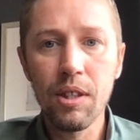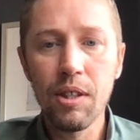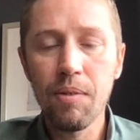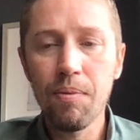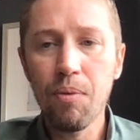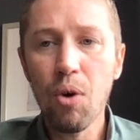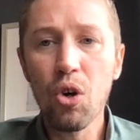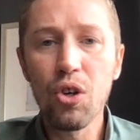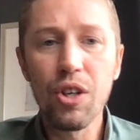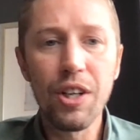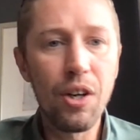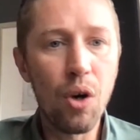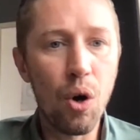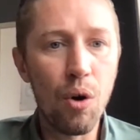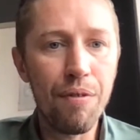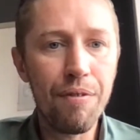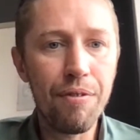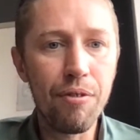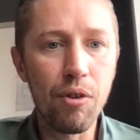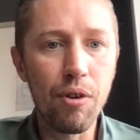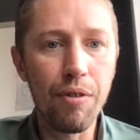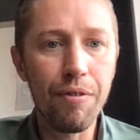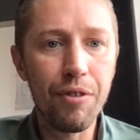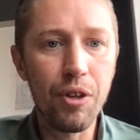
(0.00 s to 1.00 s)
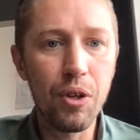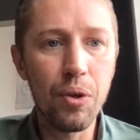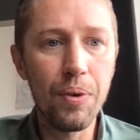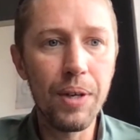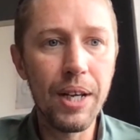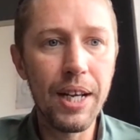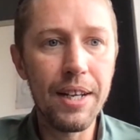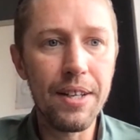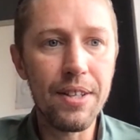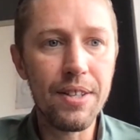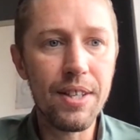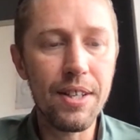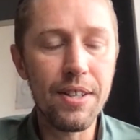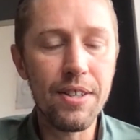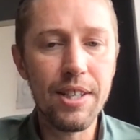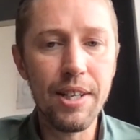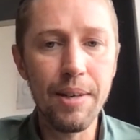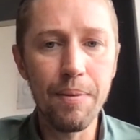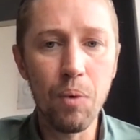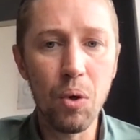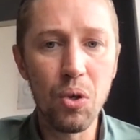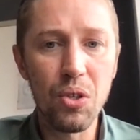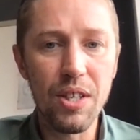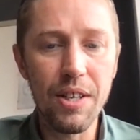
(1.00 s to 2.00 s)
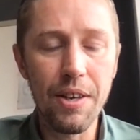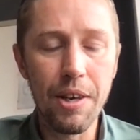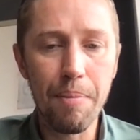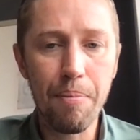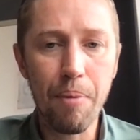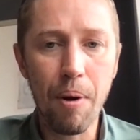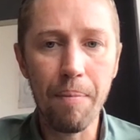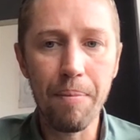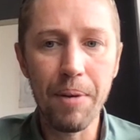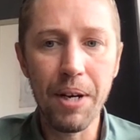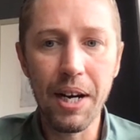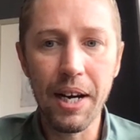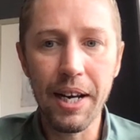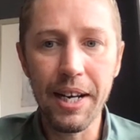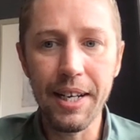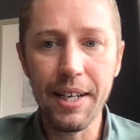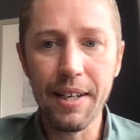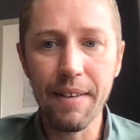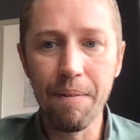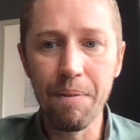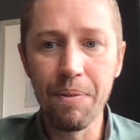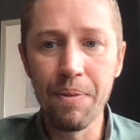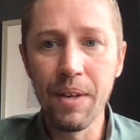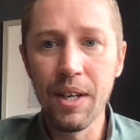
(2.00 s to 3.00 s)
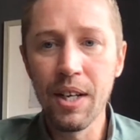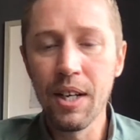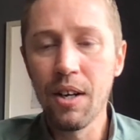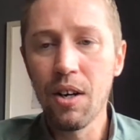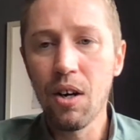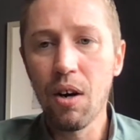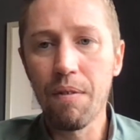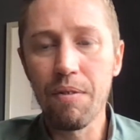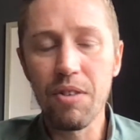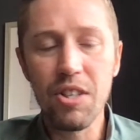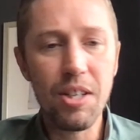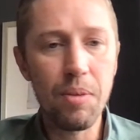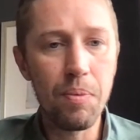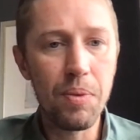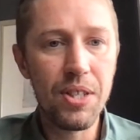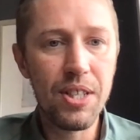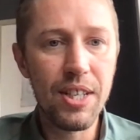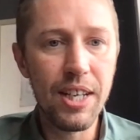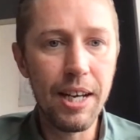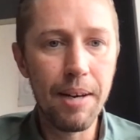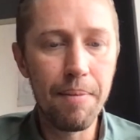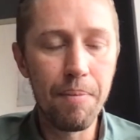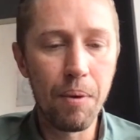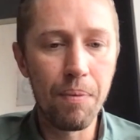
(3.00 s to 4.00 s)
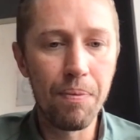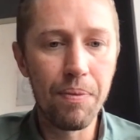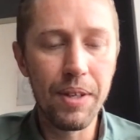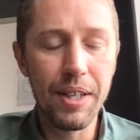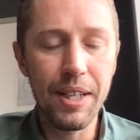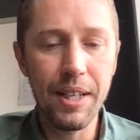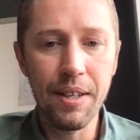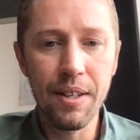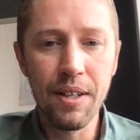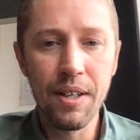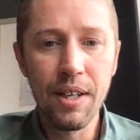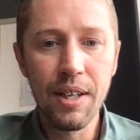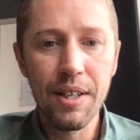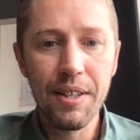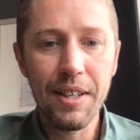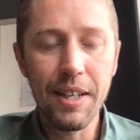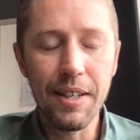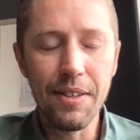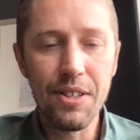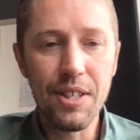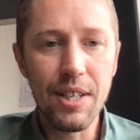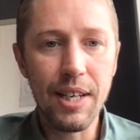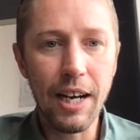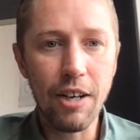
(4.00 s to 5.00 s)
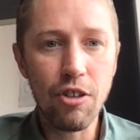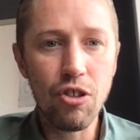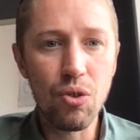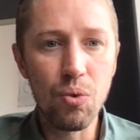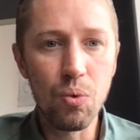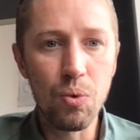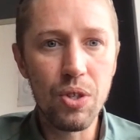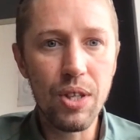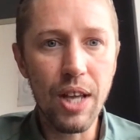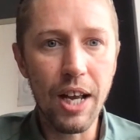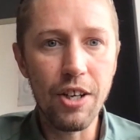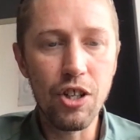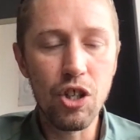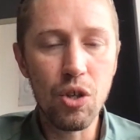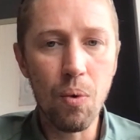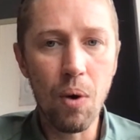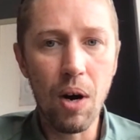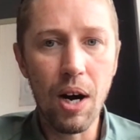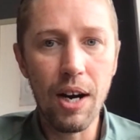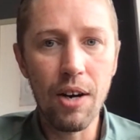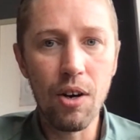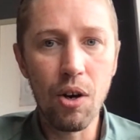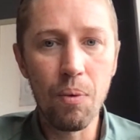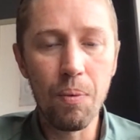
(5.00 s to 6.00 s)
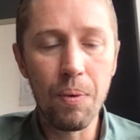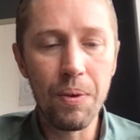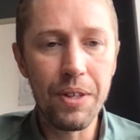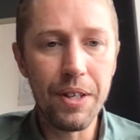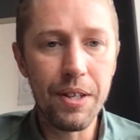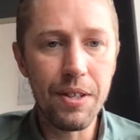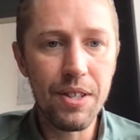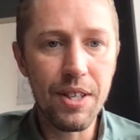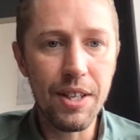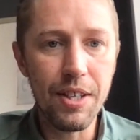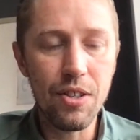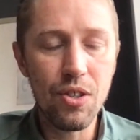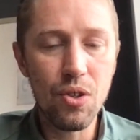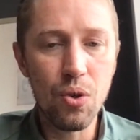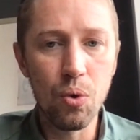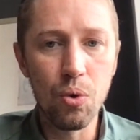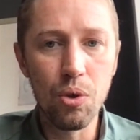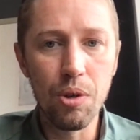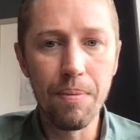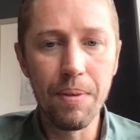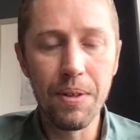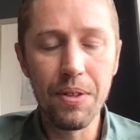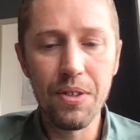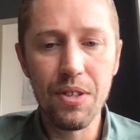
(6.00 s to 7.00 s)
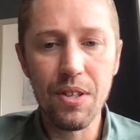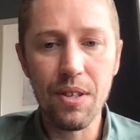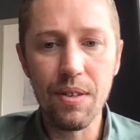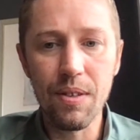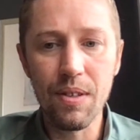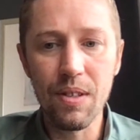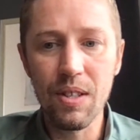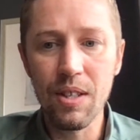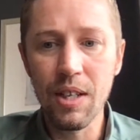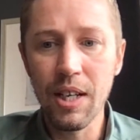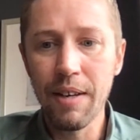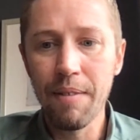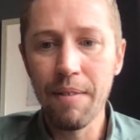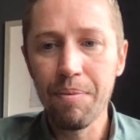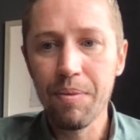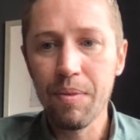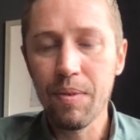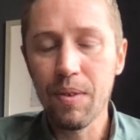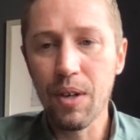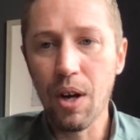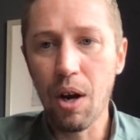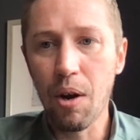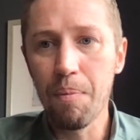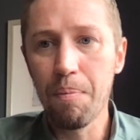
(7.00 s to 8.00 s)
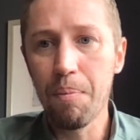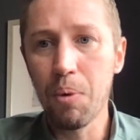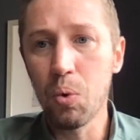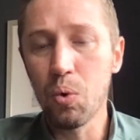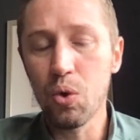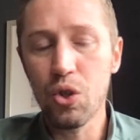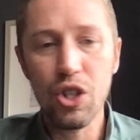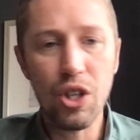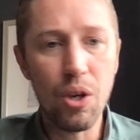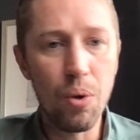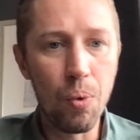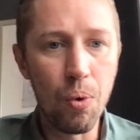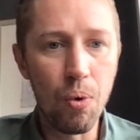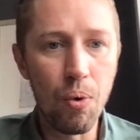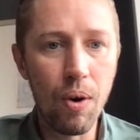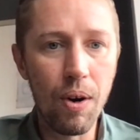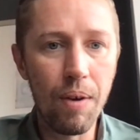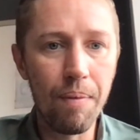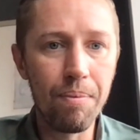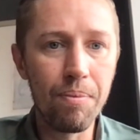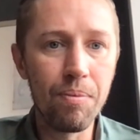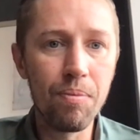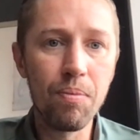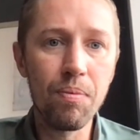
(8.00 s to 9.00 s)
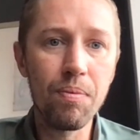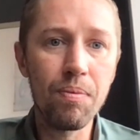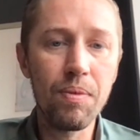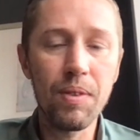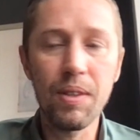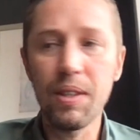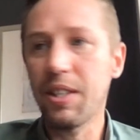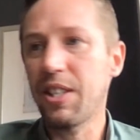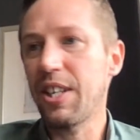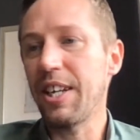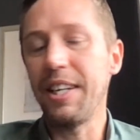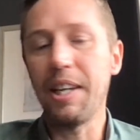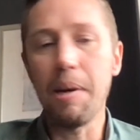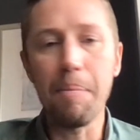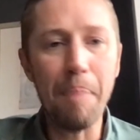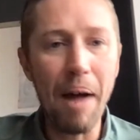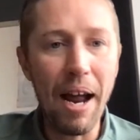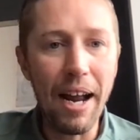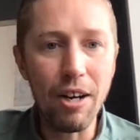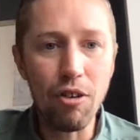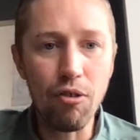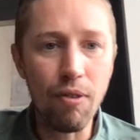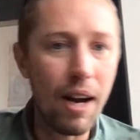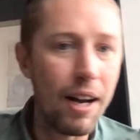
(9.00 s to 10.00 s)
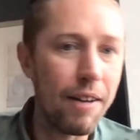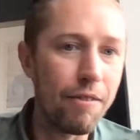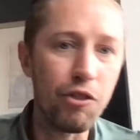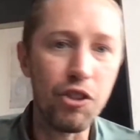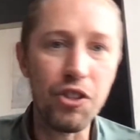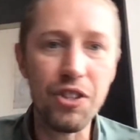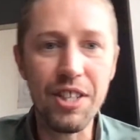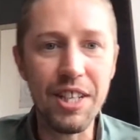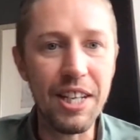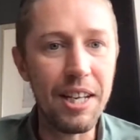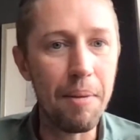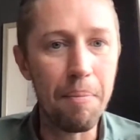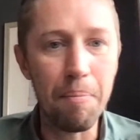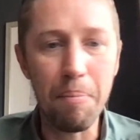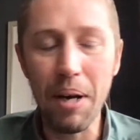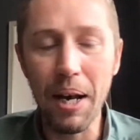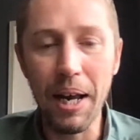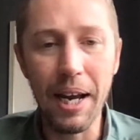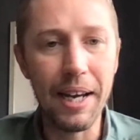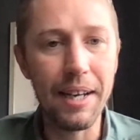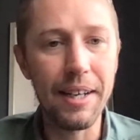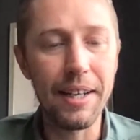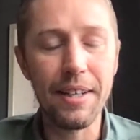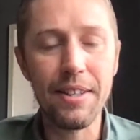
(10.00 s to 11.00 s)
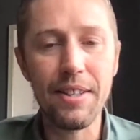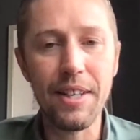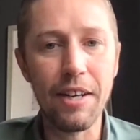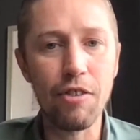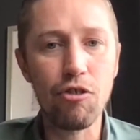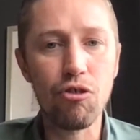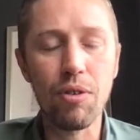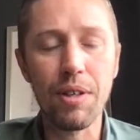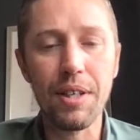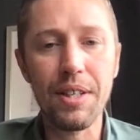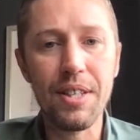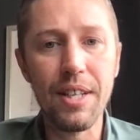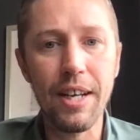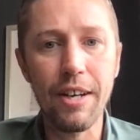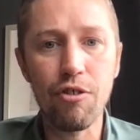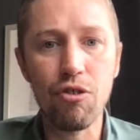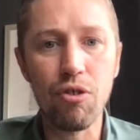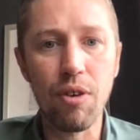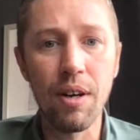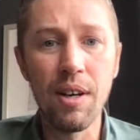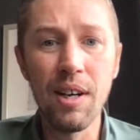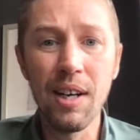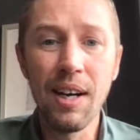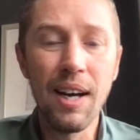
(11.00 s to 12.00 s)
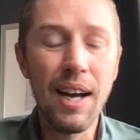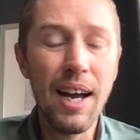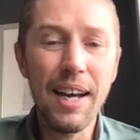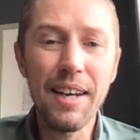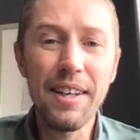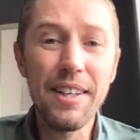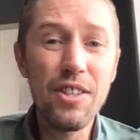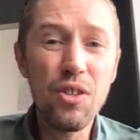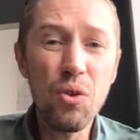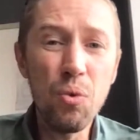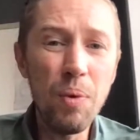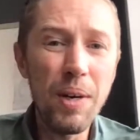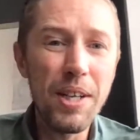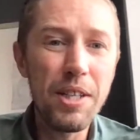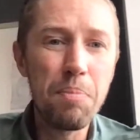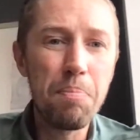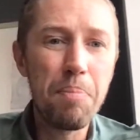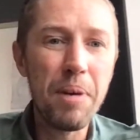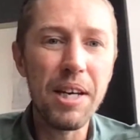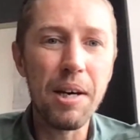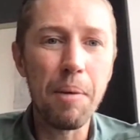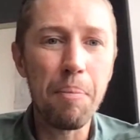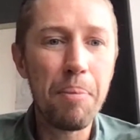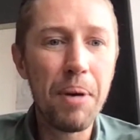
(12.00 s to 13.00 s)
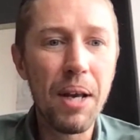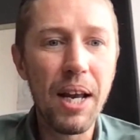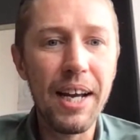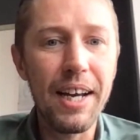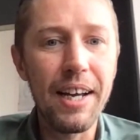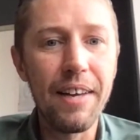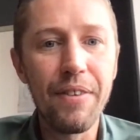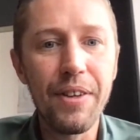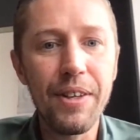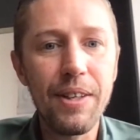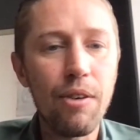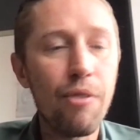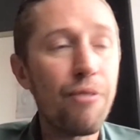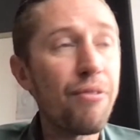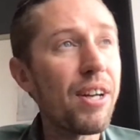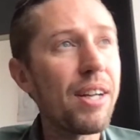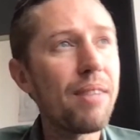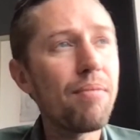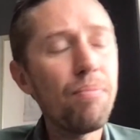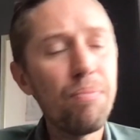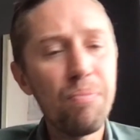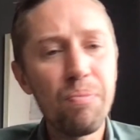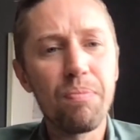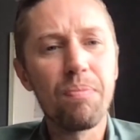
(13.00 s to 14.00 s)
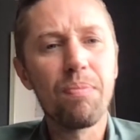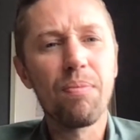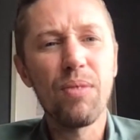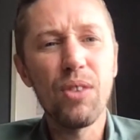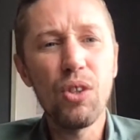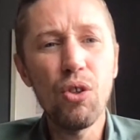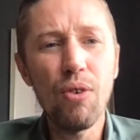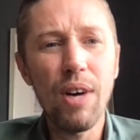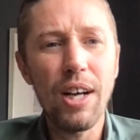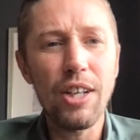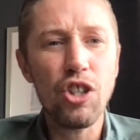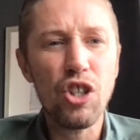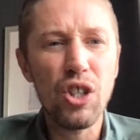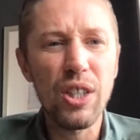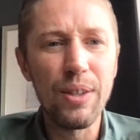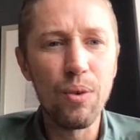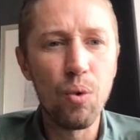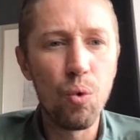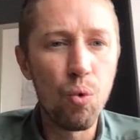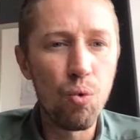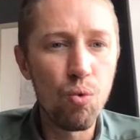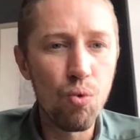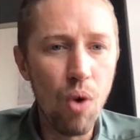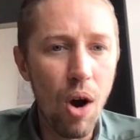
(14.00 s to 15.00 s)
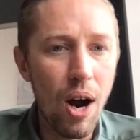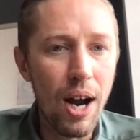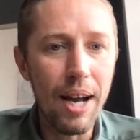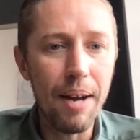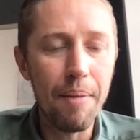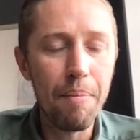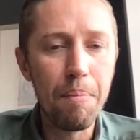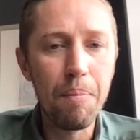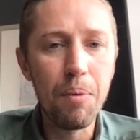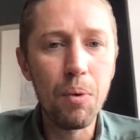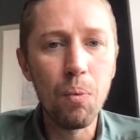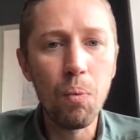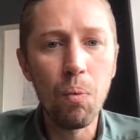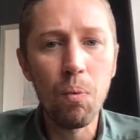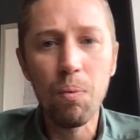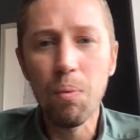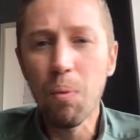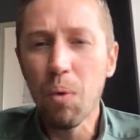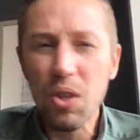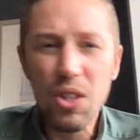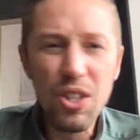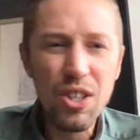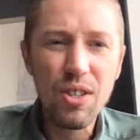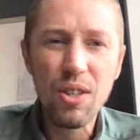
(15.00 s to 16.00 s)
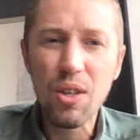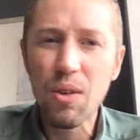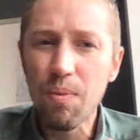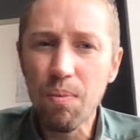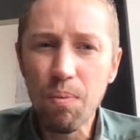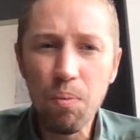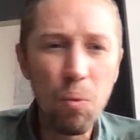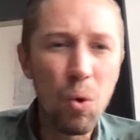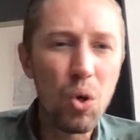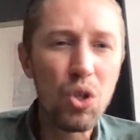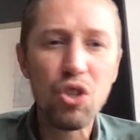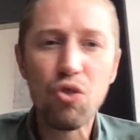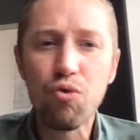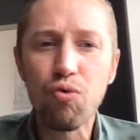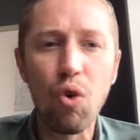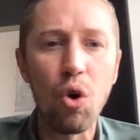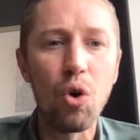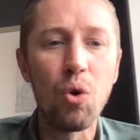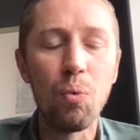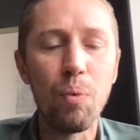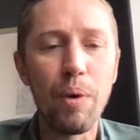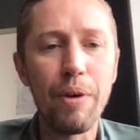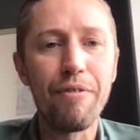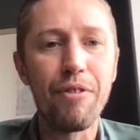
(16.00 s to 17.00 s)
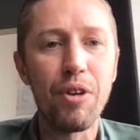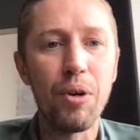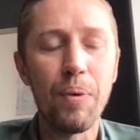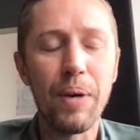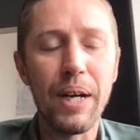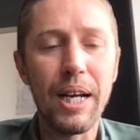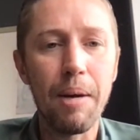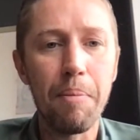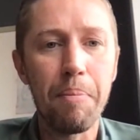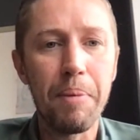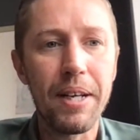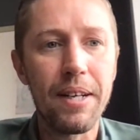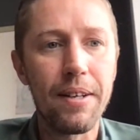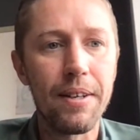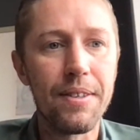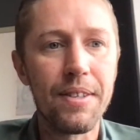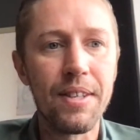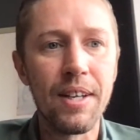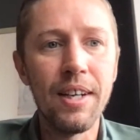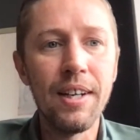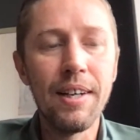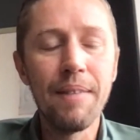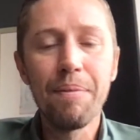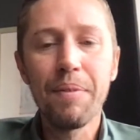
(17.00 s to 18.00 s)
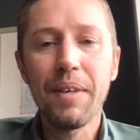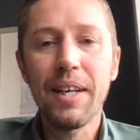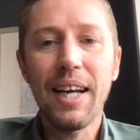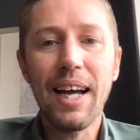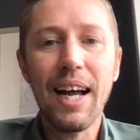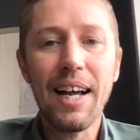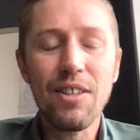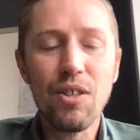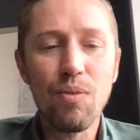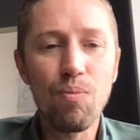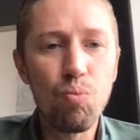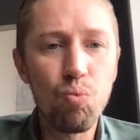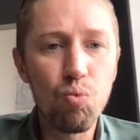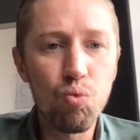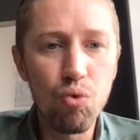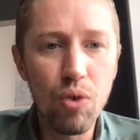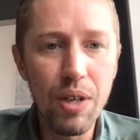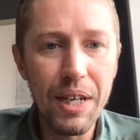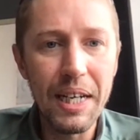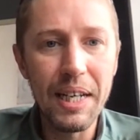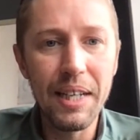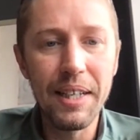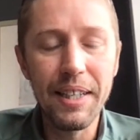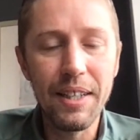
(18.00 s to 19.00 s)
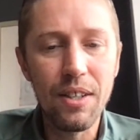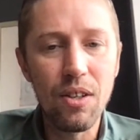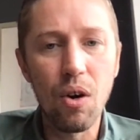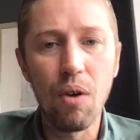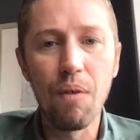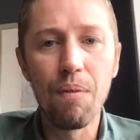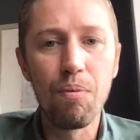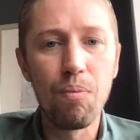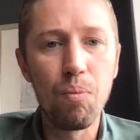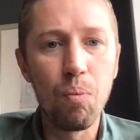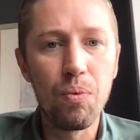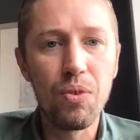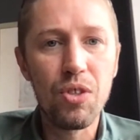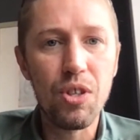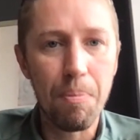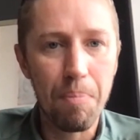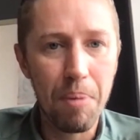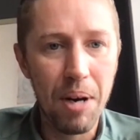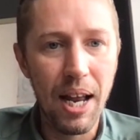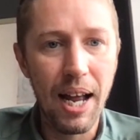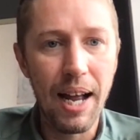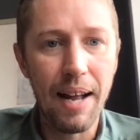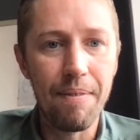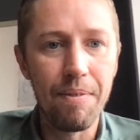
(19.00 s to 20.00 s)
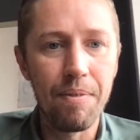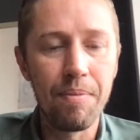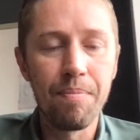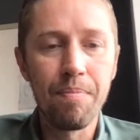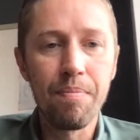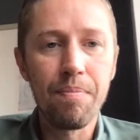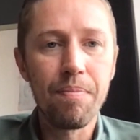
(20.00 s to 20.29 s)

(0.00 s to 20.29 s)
on and off for a few years since he was in the Premier League. And obviously we see him on the international stage quite a lot when there's these tournaments and, you know, Portugal are on. It's in the background, you see him playing, etc., etc. And he's always been a player that you think, we're actually all right, but what's wrong with you here? Because it hasn't really gone to plan